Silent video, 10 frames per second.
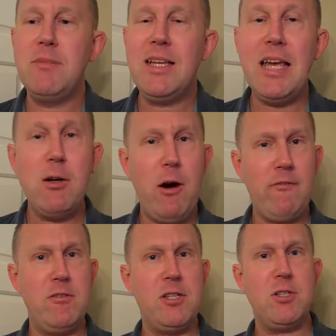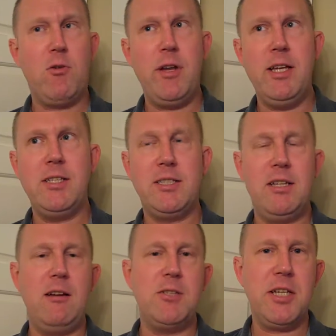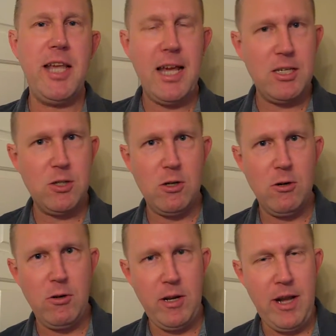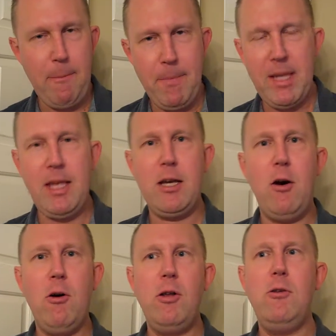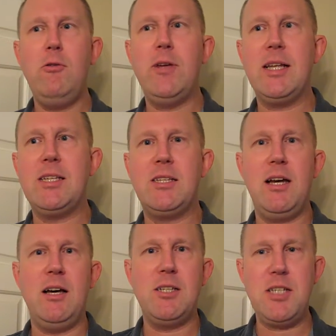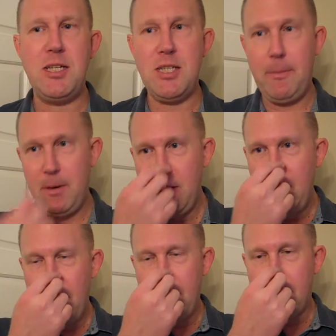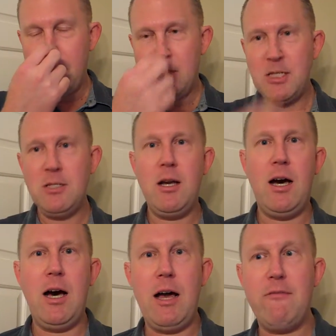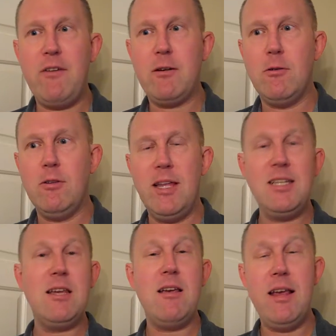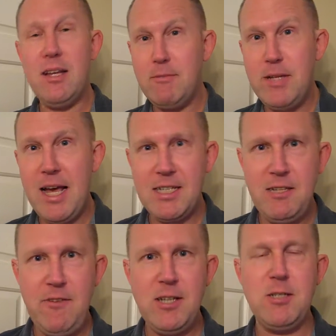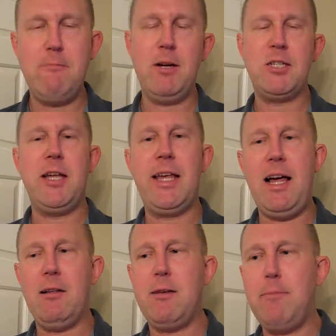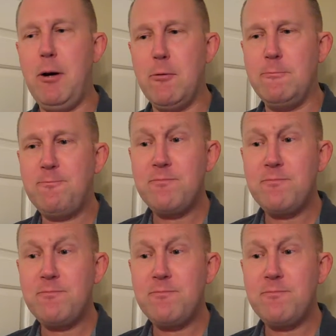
Kickoff of the story is there's a gangster named Mickey Cohen who gets sent up in prison on federal income tax evasion, much like Al Capone.